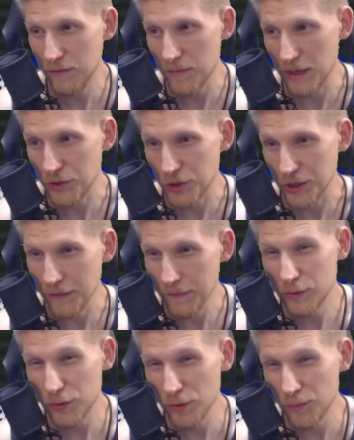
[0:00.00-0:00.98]
to mention it.
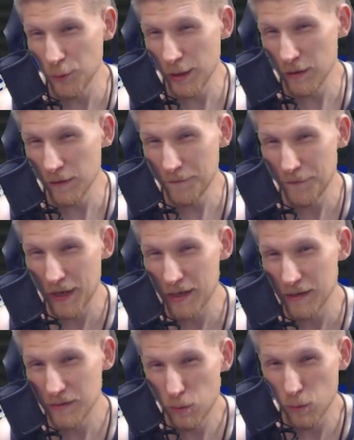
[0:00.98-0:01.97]
Tomb Raider
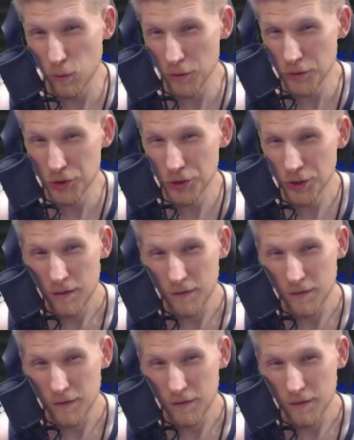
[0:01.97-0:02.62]
fans porch